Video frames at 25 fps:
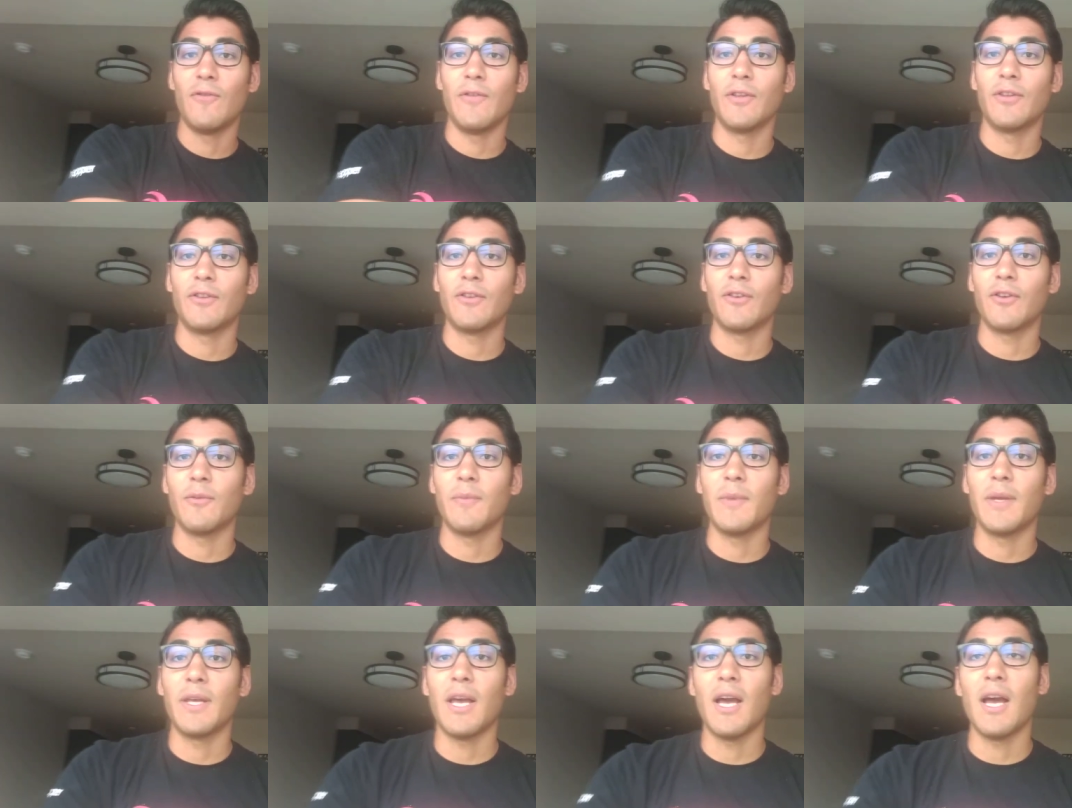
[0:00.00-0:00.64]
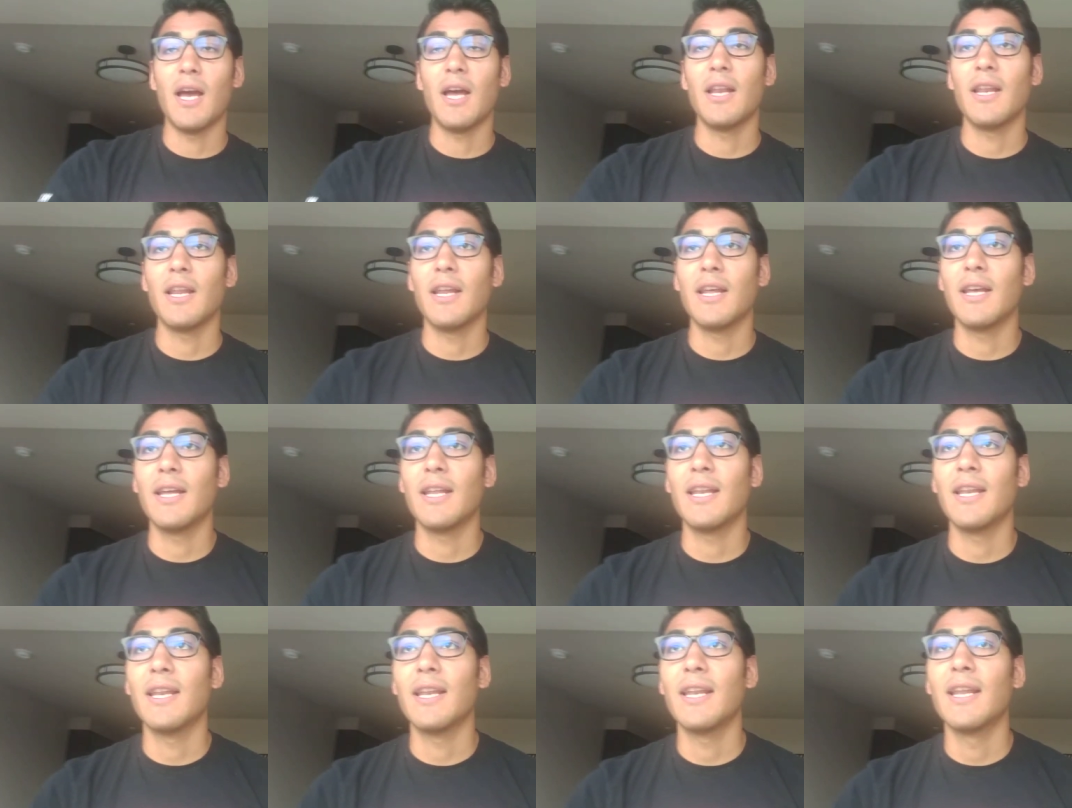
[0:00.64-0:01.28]
of it's going to be gone.
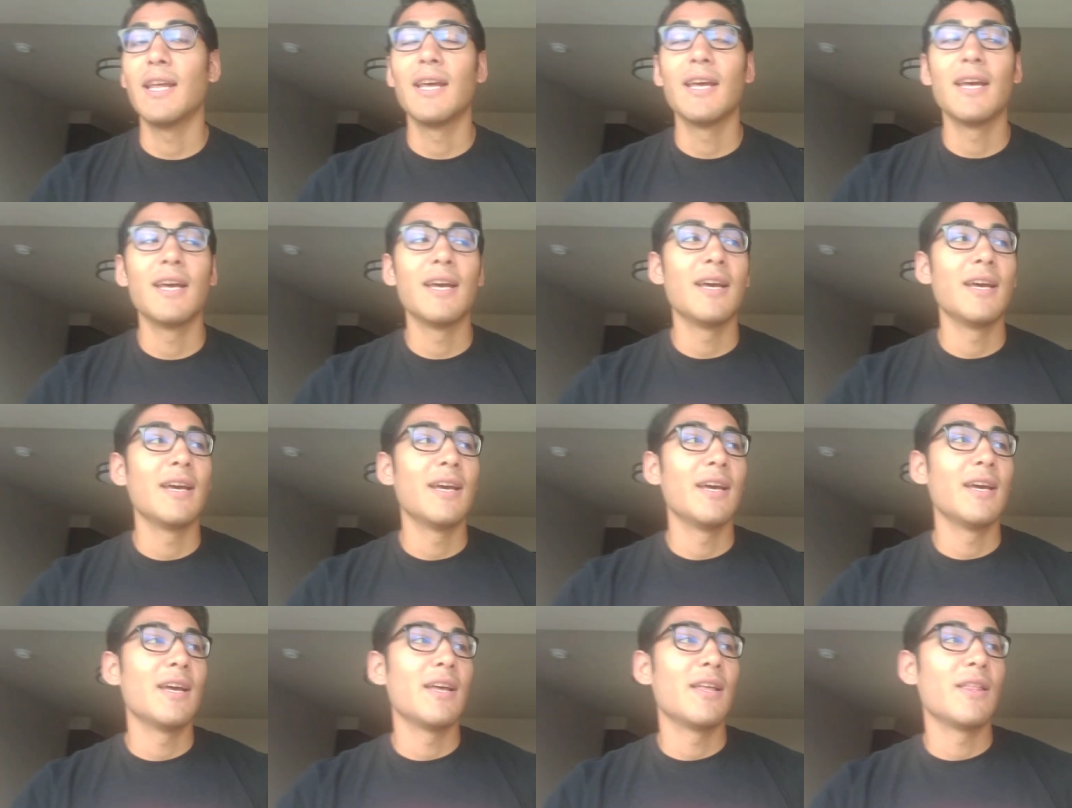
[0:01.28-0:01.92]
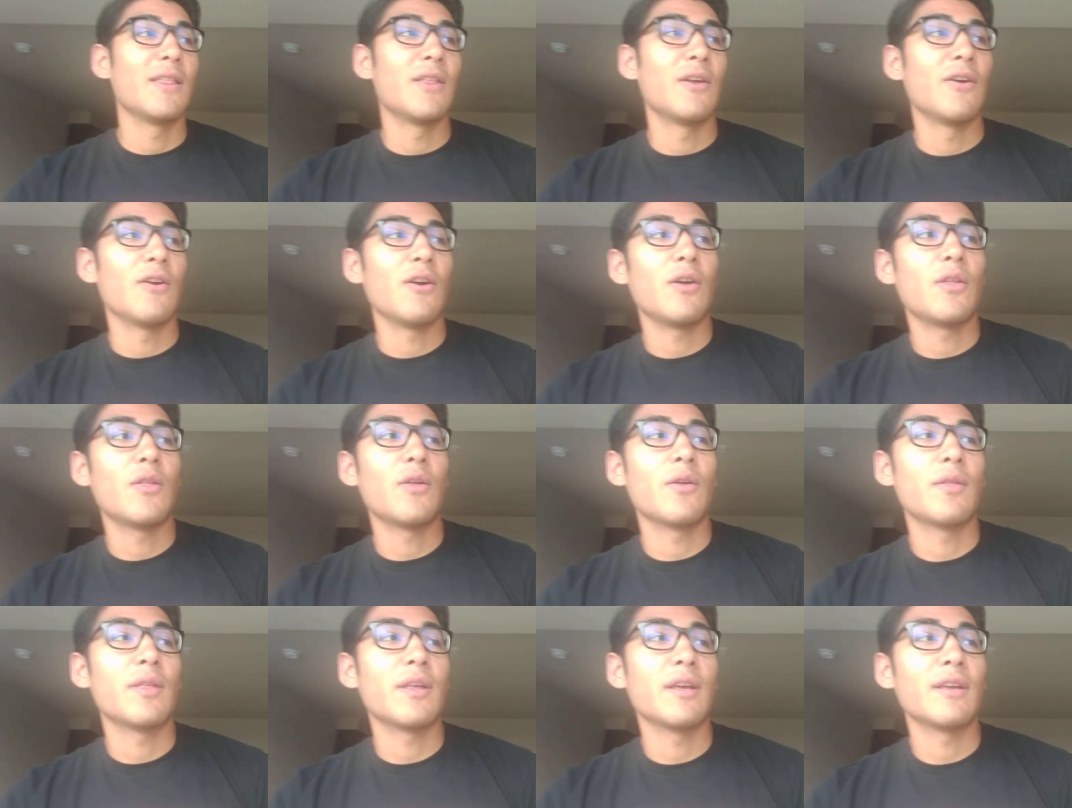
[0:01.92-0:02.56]
And there are
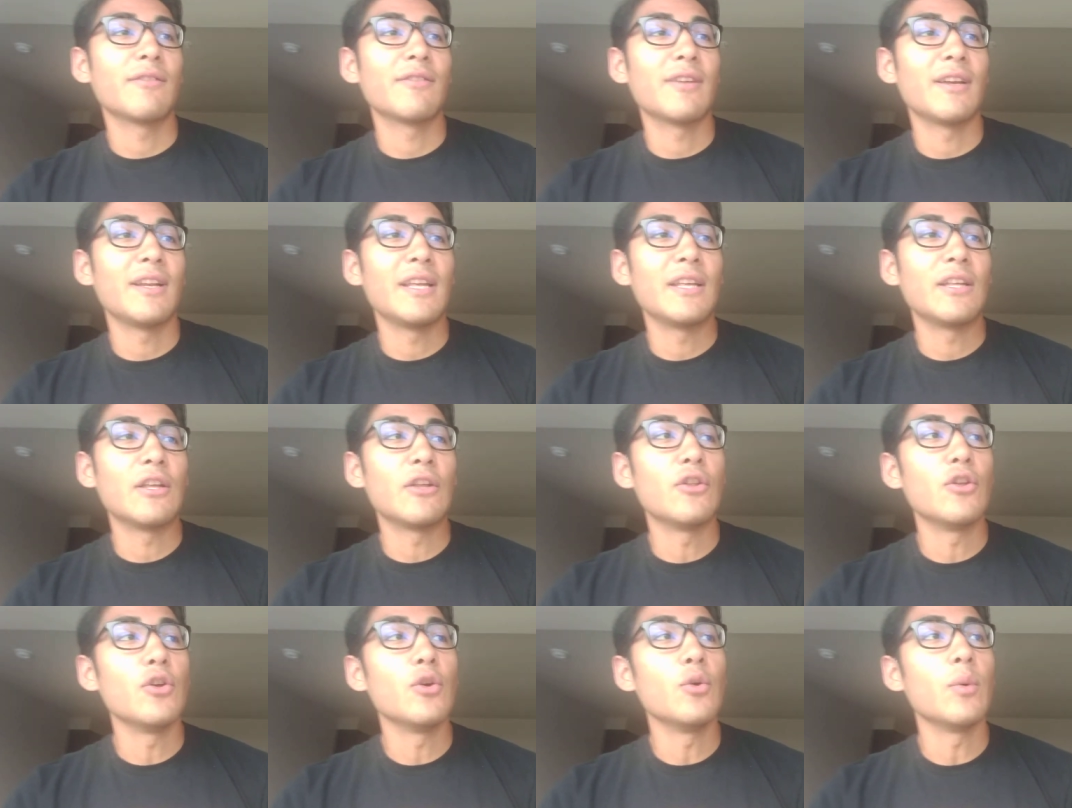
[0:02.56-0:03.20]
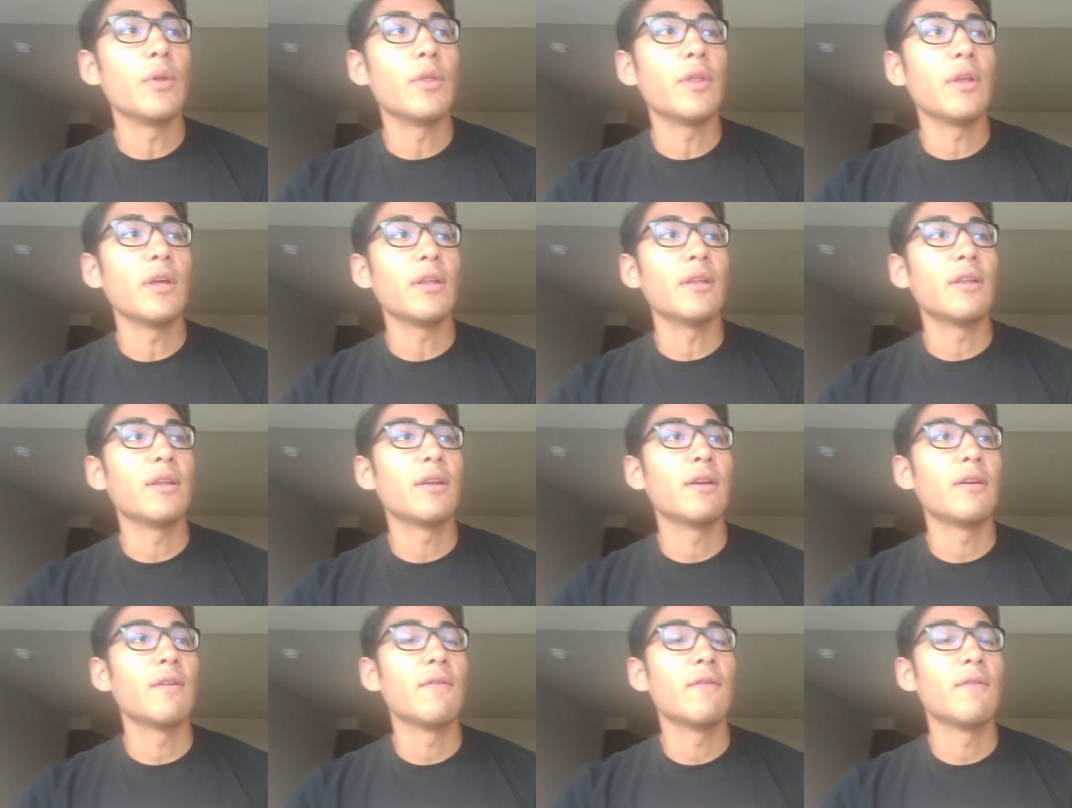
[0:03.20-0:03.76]
other things I need to do with it.